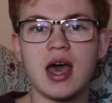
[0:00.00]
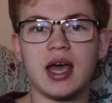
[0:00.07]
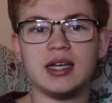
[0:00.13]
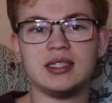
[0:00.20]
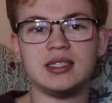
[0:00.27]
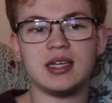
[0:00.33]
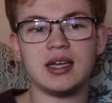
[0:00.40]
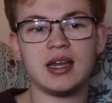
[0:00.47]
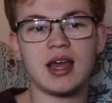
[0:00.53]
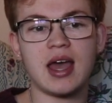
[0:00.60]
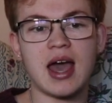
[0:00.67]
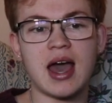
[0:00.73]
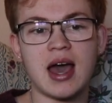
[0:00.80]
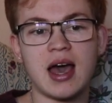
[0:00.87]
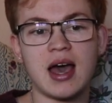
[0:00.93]
I did
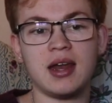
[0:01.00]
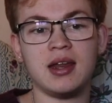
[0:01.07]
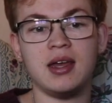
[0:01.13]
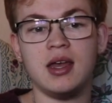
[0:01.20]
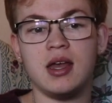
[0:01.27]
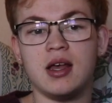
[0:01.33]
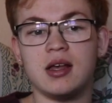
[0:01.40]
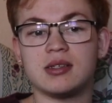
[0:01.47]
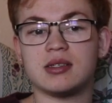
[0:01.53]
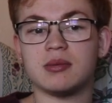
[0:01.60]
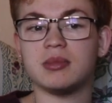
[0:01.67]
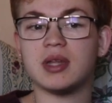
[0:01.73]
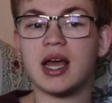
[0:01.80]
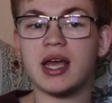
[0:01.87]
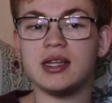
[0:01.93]
add
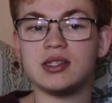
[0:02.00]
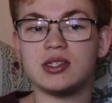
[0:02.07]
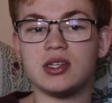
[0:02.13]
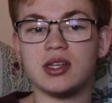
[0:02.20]
some lights